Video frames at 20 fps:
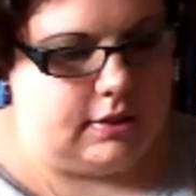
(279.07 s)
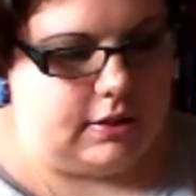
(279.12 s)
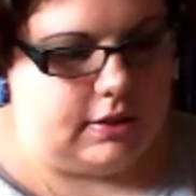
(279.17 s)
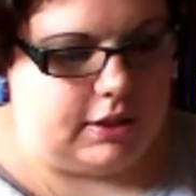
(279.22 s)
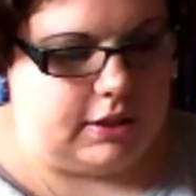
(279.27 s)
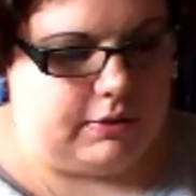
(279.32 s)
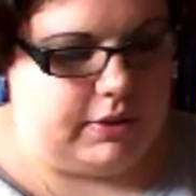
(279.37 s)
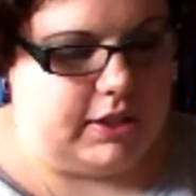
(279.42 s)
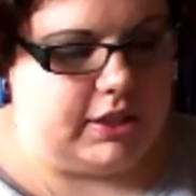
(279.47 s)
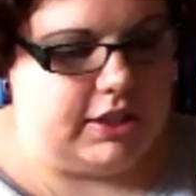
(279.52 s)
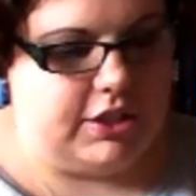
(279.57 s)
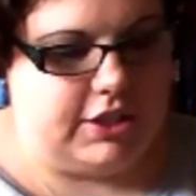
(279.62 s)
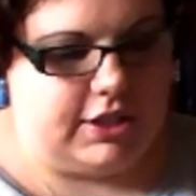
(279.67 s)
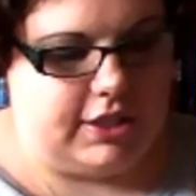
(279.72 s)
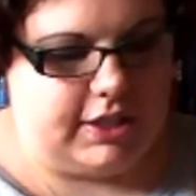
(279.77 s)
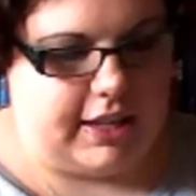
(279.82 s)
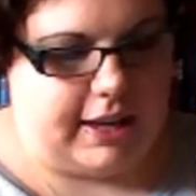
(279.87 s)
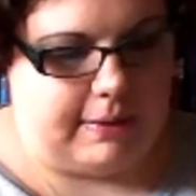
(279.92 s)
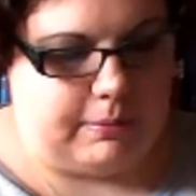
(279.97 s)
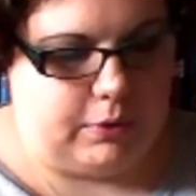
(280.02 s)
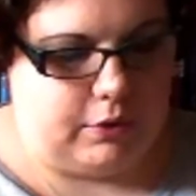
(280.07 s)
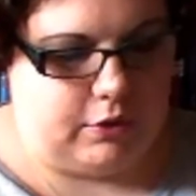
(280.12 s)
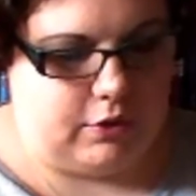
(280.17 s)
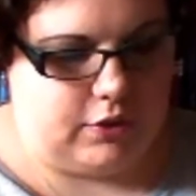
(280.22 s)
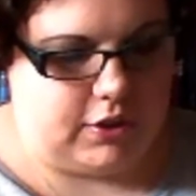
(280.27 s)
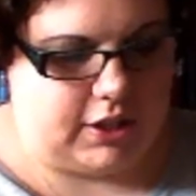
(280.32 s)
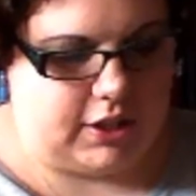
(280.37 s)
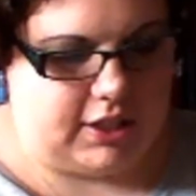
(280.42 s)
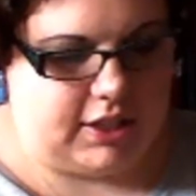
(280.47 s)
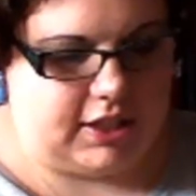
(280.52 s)
I really should get more
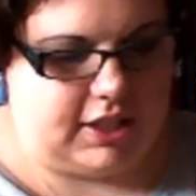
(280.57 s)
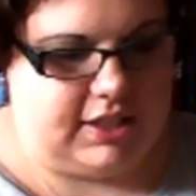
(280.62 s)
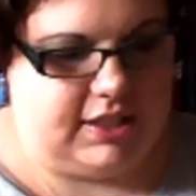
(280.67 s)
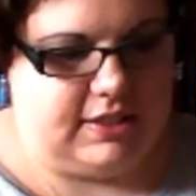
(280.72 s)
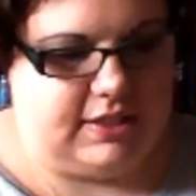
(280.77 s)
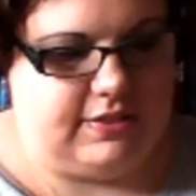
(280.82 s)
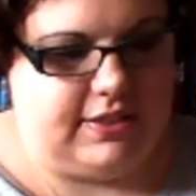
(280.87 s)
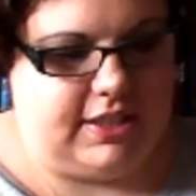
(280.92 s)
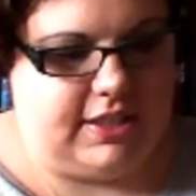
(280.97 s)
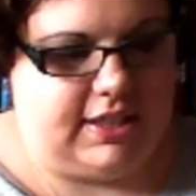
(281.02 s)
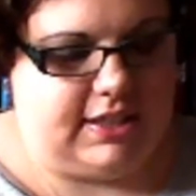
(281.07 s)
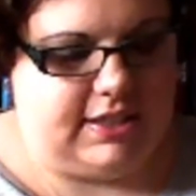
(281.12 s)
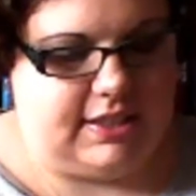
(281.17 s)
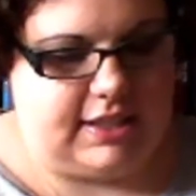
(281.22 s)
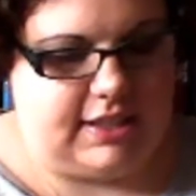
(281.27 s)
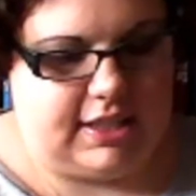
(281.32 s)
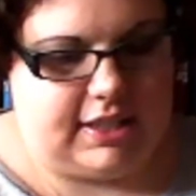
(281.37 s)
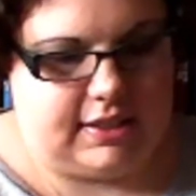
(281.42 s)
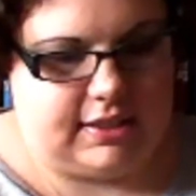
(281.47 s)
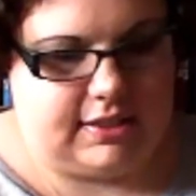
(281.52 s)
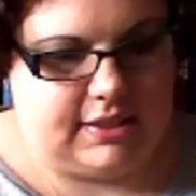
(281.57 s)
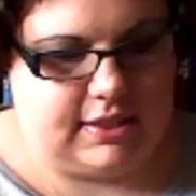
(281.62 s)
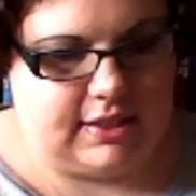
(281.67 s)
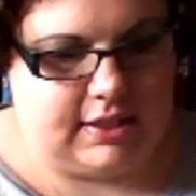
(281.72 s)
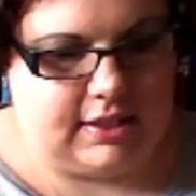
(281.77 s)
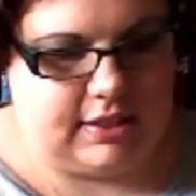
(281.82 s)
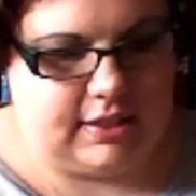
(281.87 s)
organized for these things.